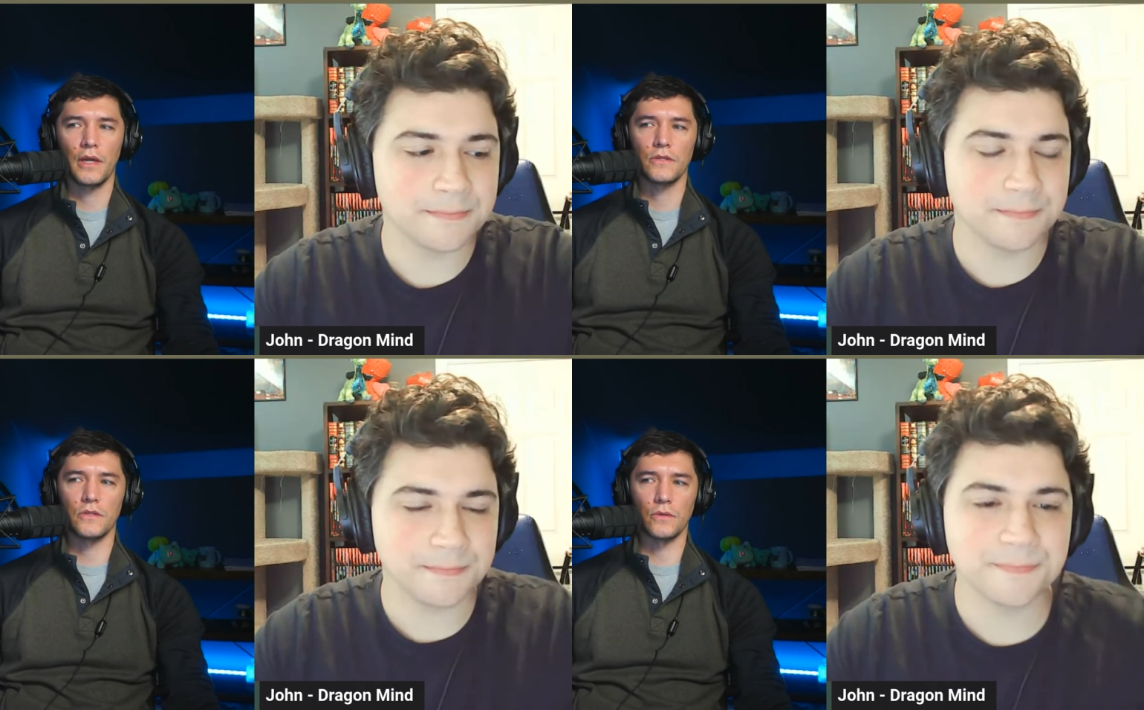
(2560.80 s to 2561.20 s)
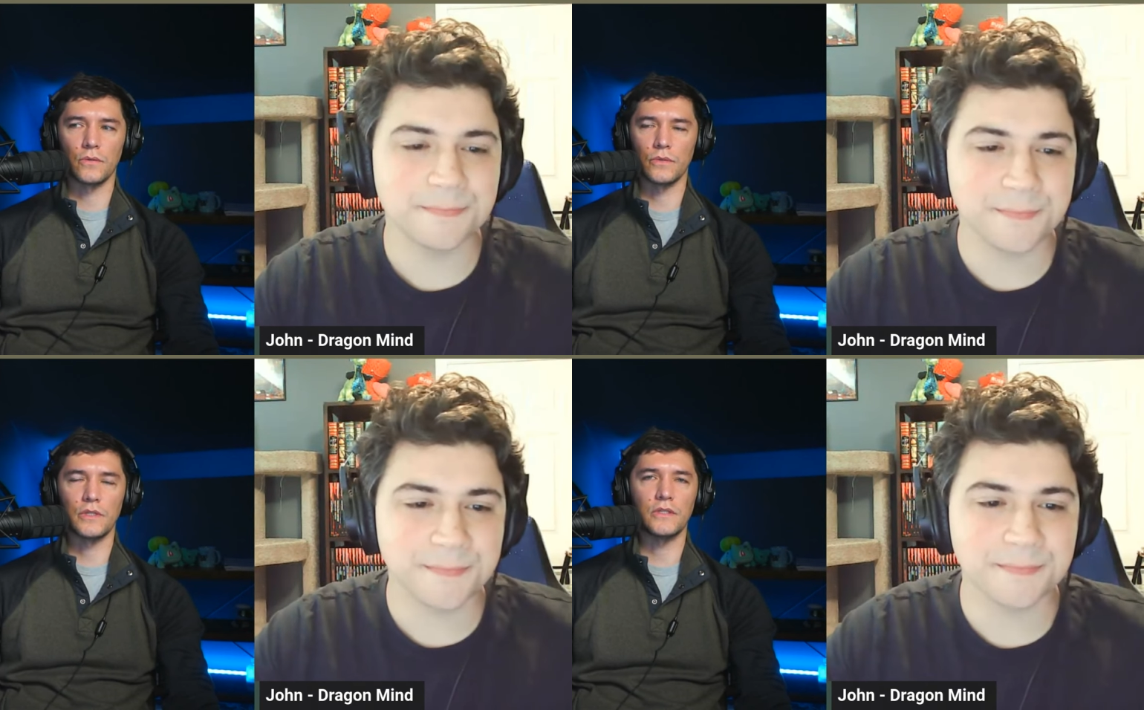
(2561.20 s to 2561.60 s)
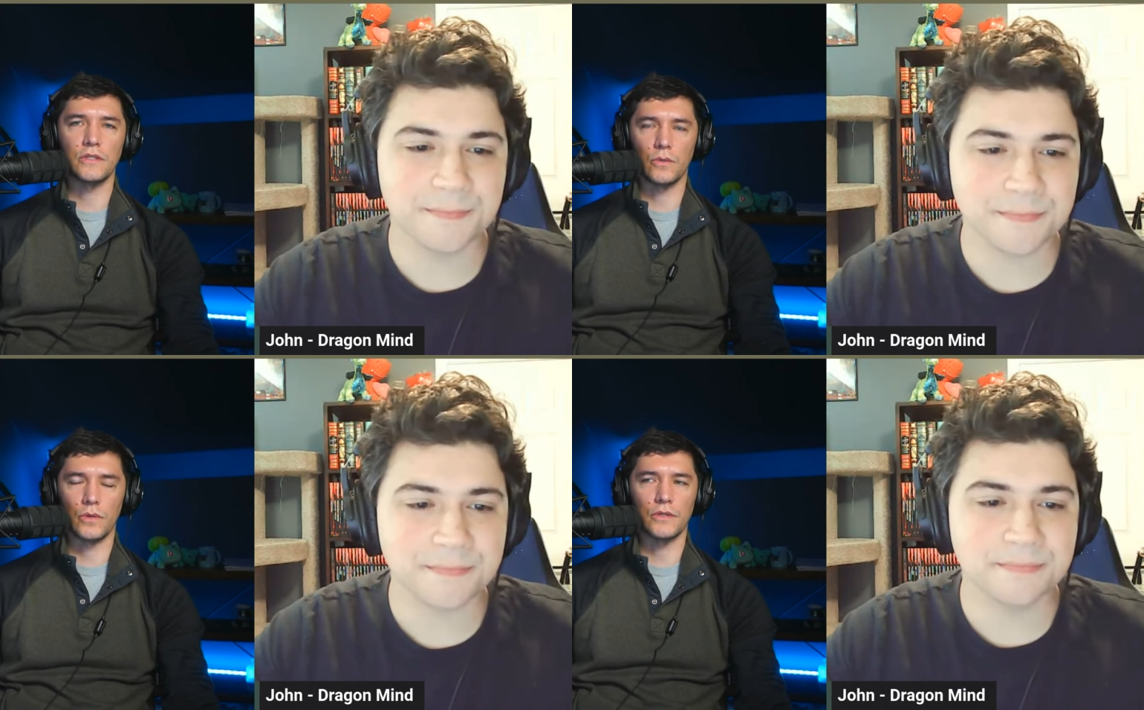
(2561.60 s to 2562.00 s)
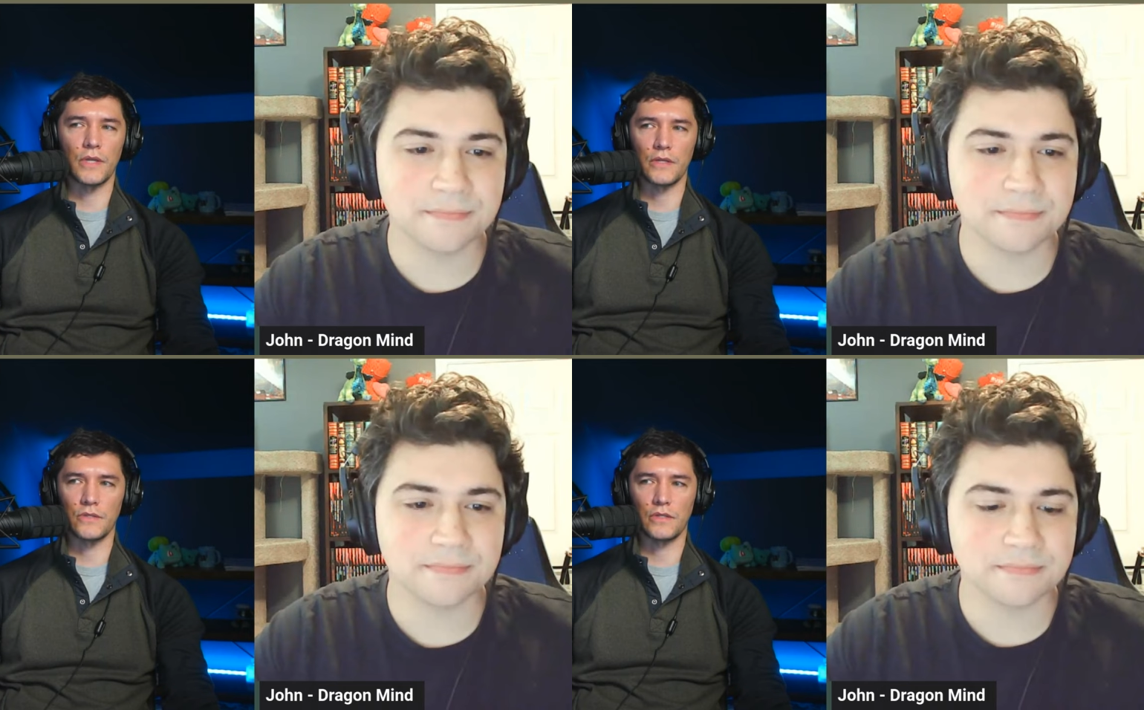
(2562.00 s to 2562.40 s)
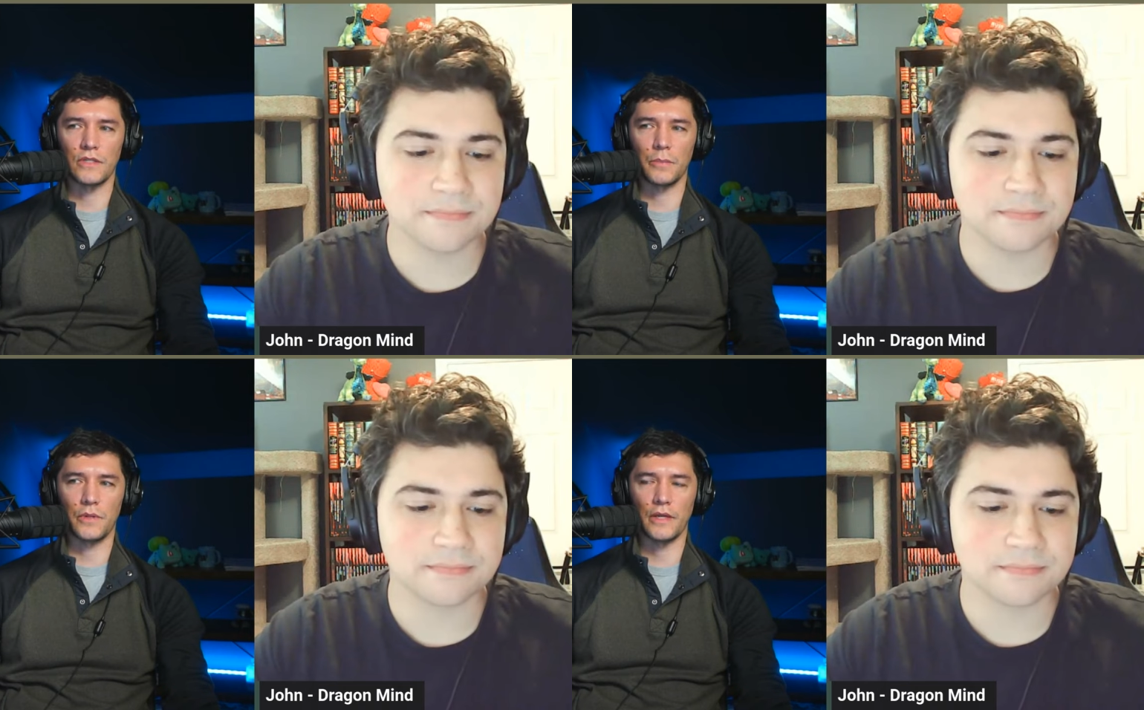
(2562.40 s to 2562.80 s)
Speaker 1: So DC twenty, just as an
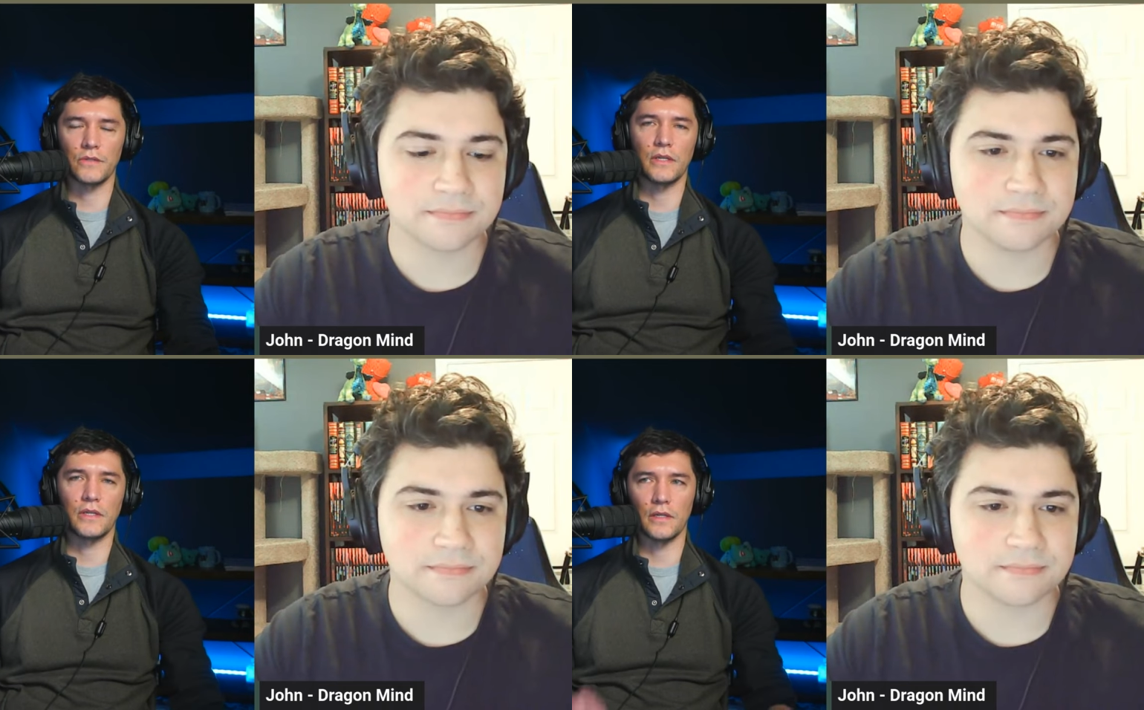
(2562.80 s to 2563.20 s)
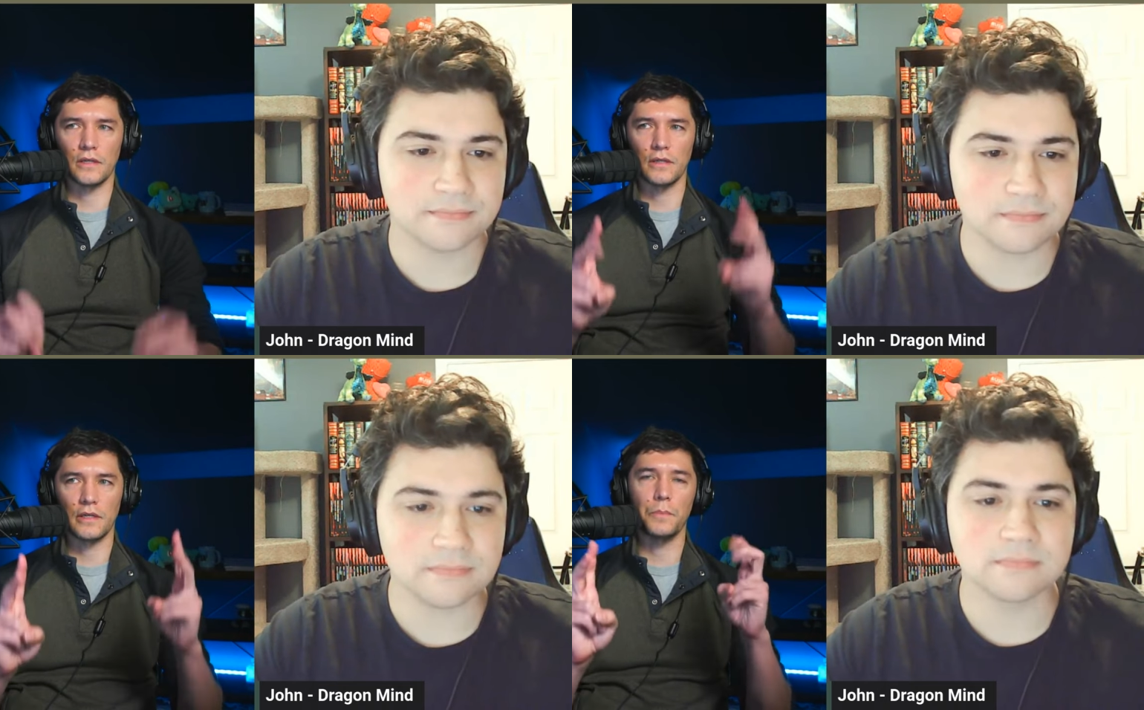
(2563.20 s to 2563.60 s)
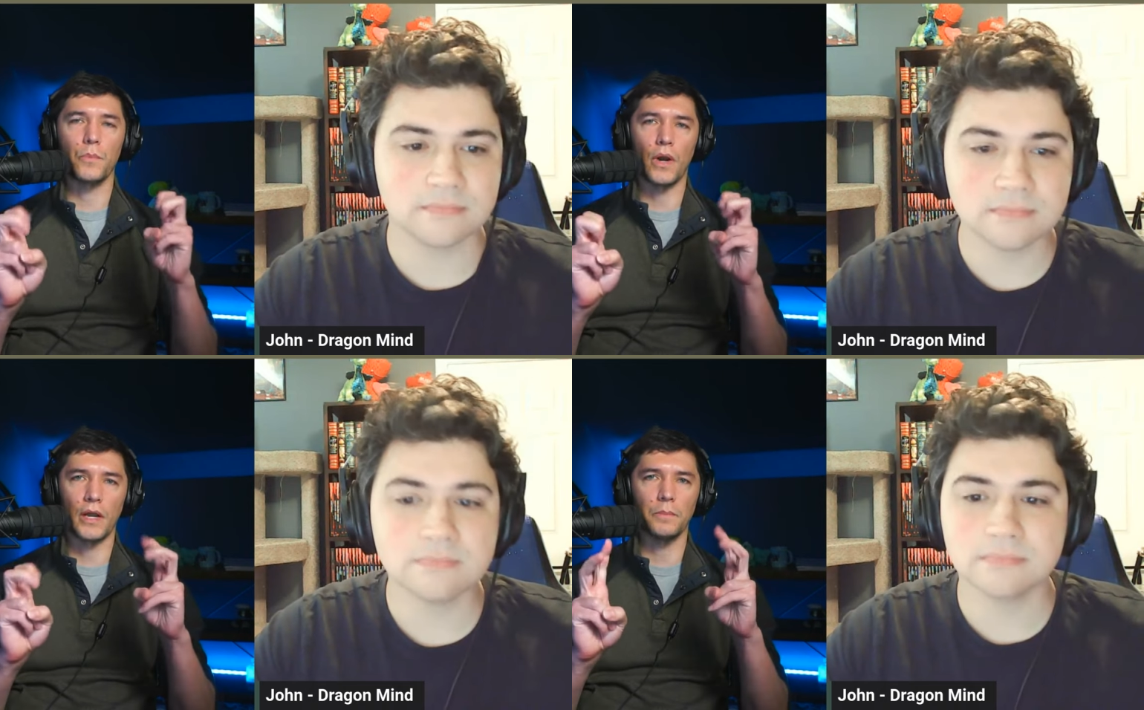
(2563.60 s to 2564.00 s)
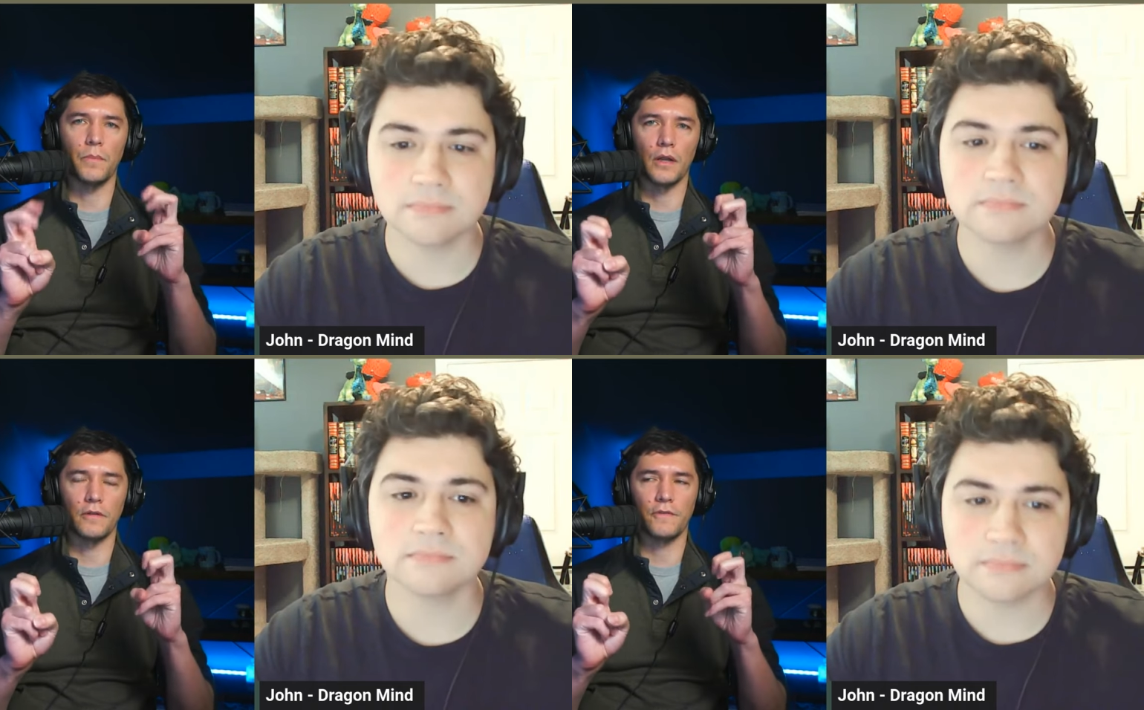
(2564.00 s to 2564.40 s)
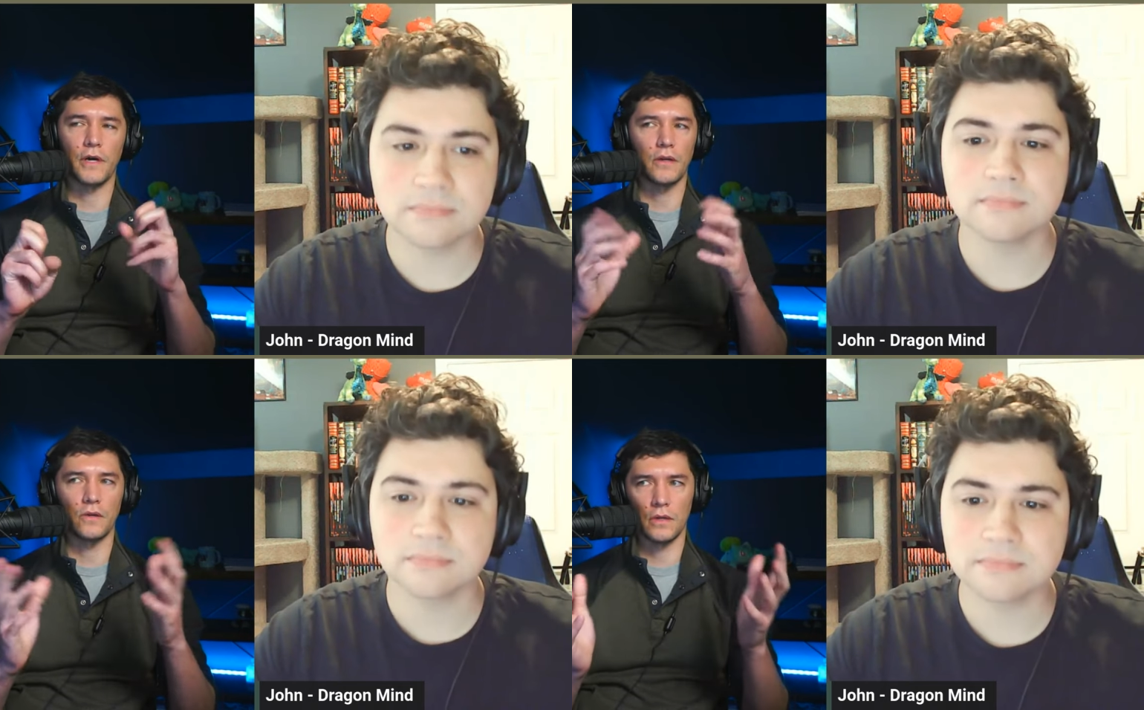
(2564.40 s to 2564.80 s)
example, has like a like a prime
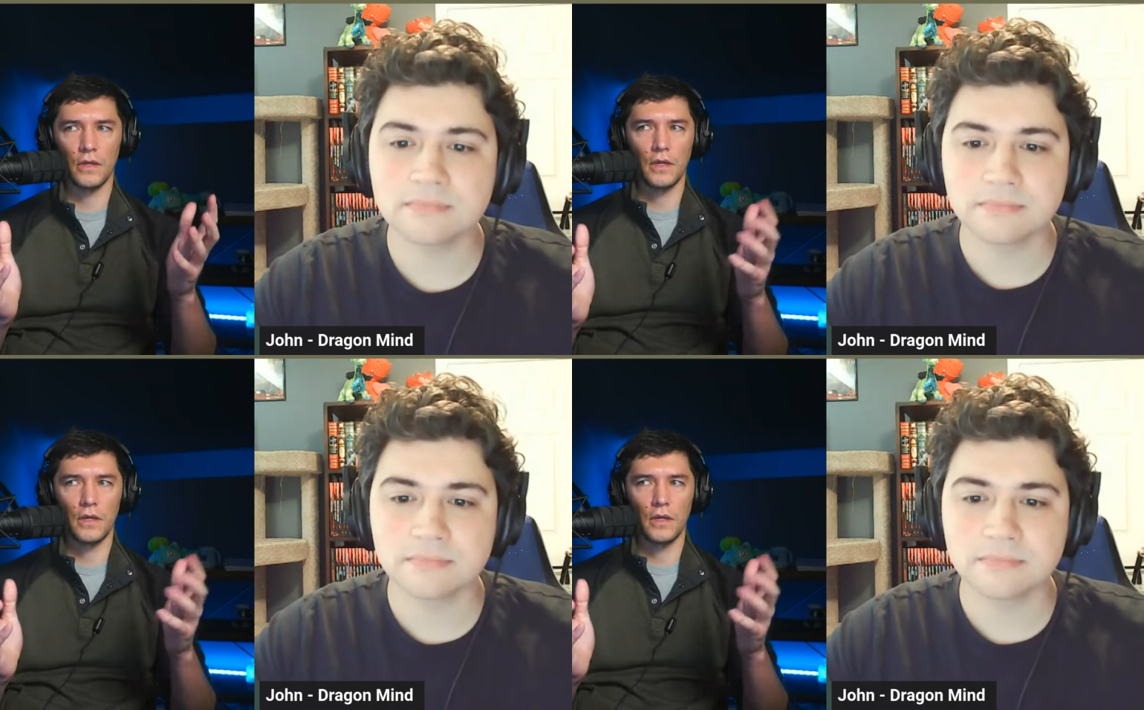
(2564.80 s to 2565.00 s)
modifier,